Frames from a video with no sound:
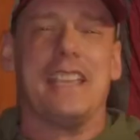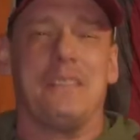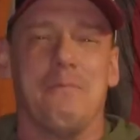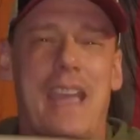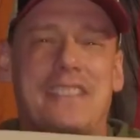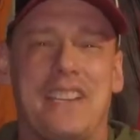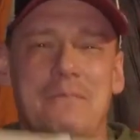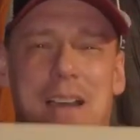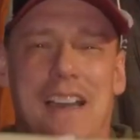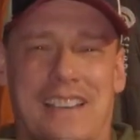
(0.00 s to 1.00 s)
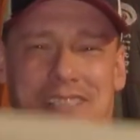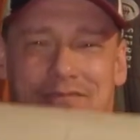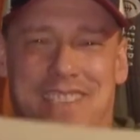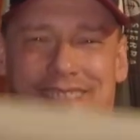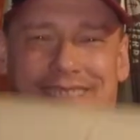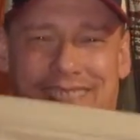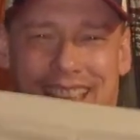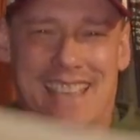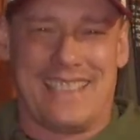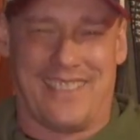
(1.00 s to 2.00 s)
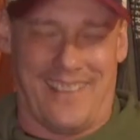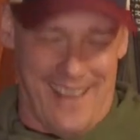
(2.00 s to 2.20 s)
get the matching bottoms. That's